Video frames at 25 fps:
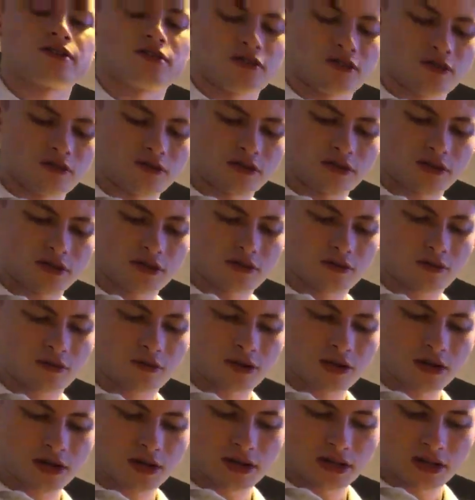2 nights'
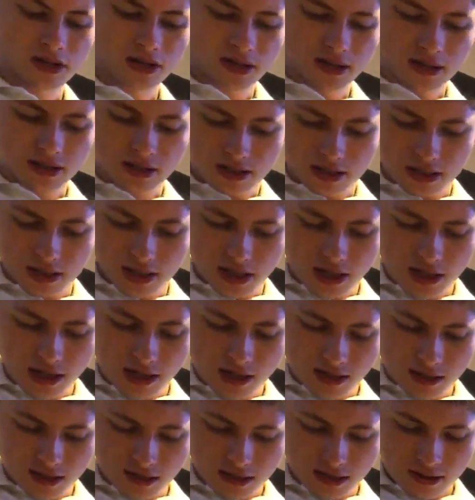work
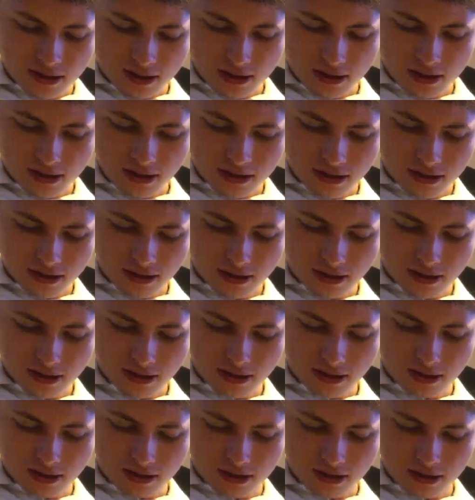indeed. And let's
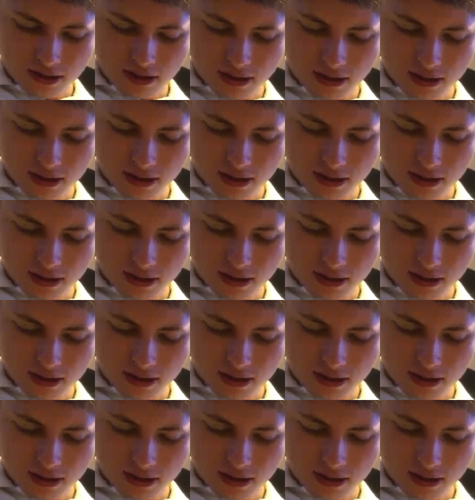just get